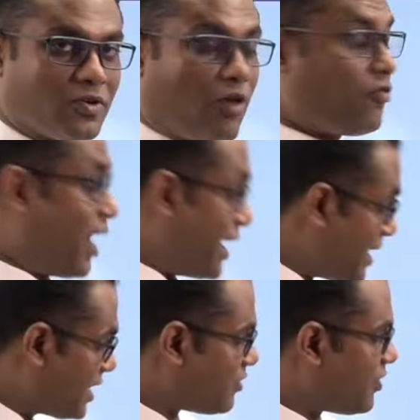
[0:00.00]
of
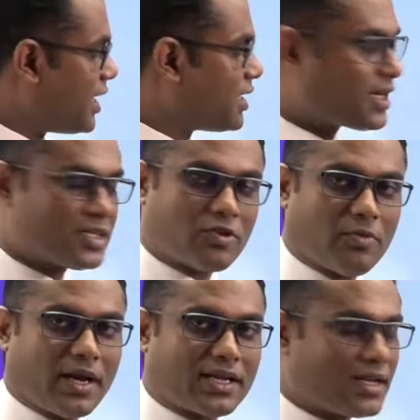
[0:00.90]
identifying risk
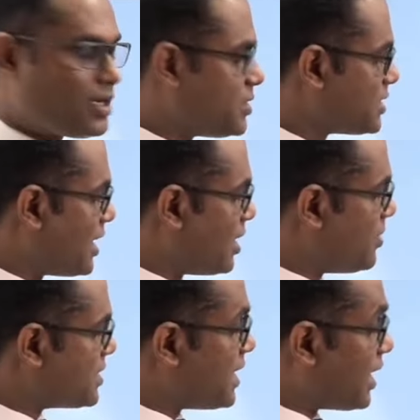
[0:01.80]
of material misstatements.